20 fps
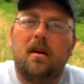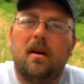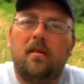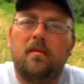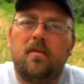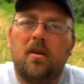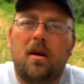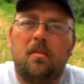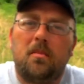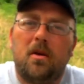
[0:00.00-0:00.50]

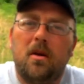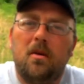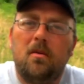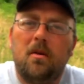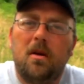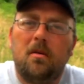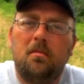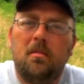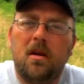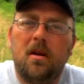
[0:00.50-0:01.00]
I've dropped
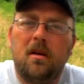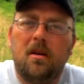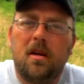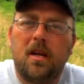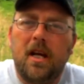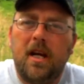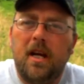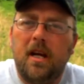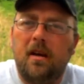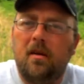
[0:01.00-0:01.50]
2 of them in a
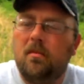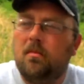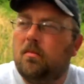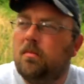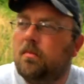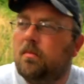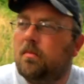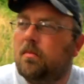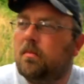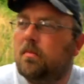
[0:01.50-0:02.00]
lake.
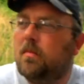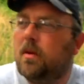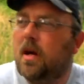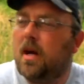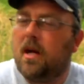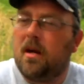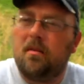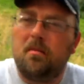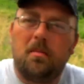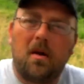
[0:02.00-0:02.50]

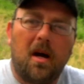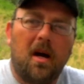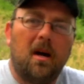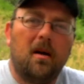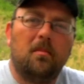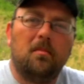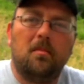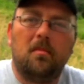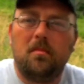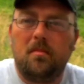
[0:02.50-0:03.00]
Had to
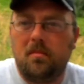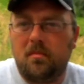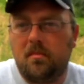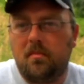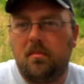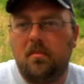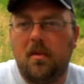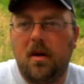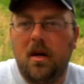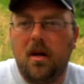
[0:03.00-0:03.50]
buy them
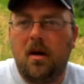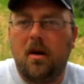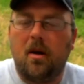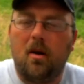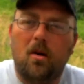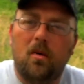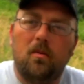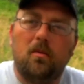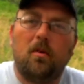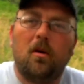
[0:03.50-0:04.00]

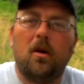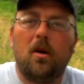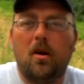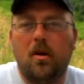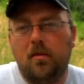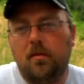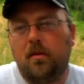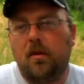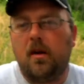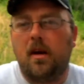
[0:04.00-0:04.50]
over and
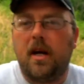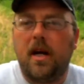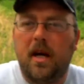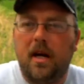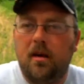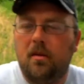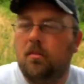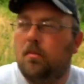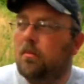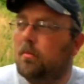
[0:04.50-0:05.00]
over
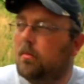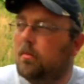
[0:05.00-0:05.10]
again.